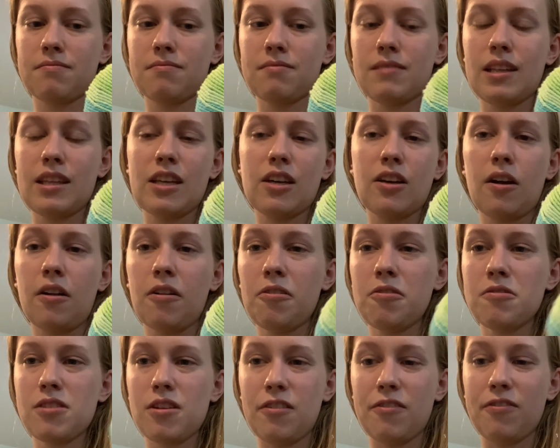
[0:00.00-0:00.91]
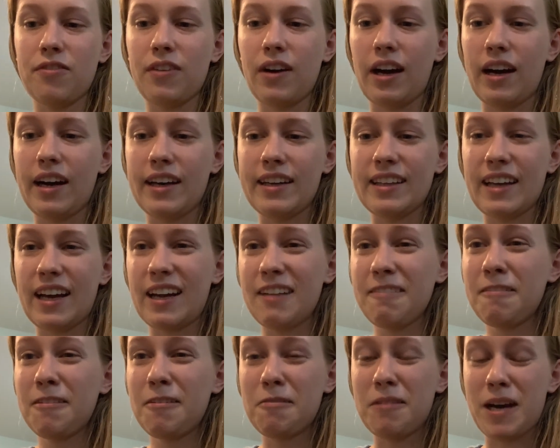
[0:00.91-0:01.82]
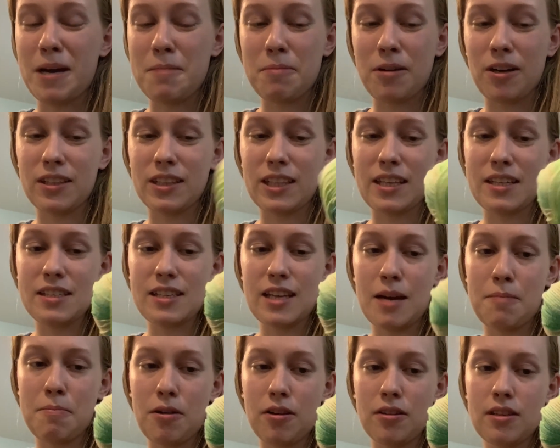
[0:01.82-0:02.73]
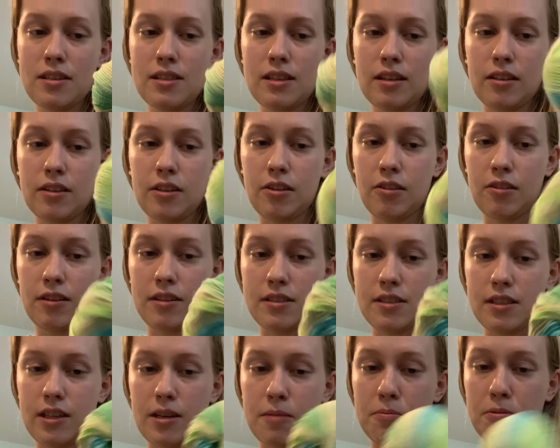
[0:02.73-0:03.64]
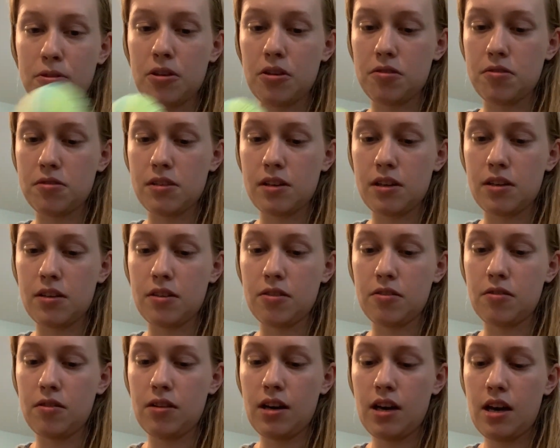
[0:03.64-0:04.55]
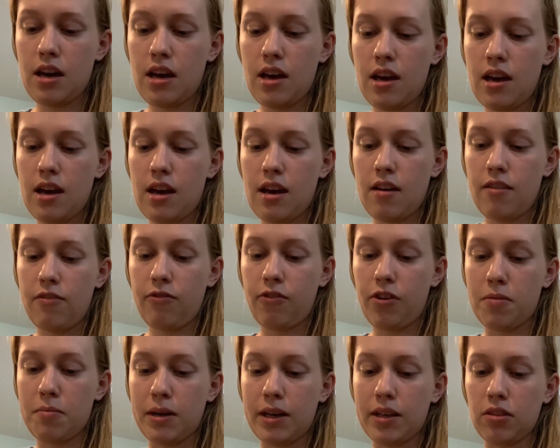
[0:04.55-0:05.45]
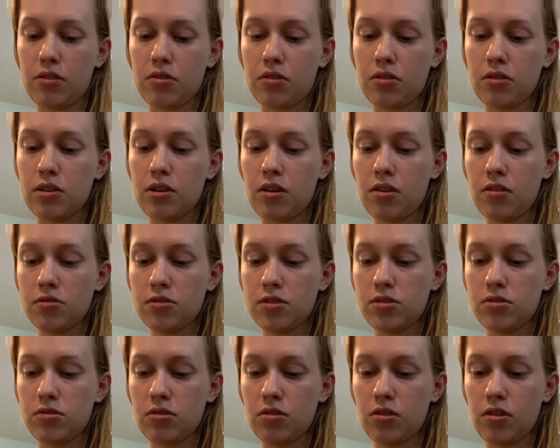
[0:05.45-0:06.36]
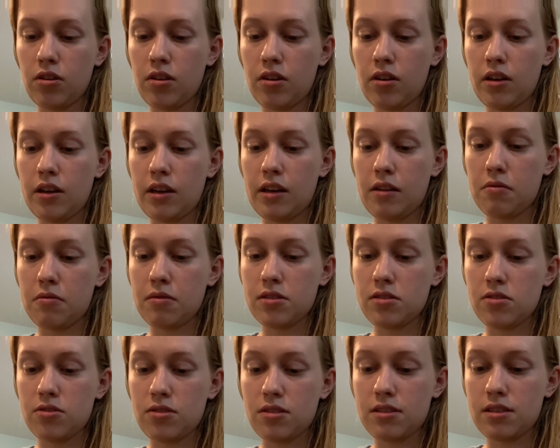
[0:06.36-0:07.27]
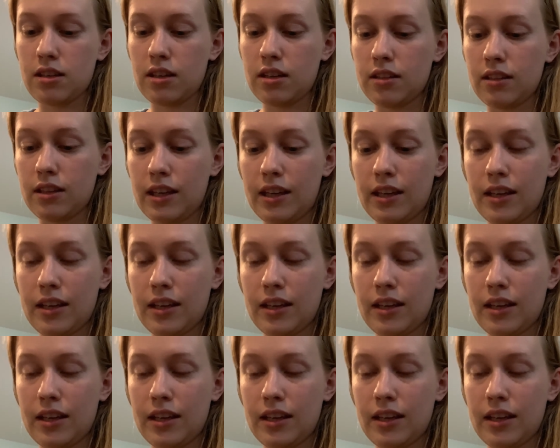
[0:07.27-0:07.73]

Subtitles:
The colors are fine. I don't know why I bought this. I bought this on clearance a couple years ago from my local yarn store. It was just on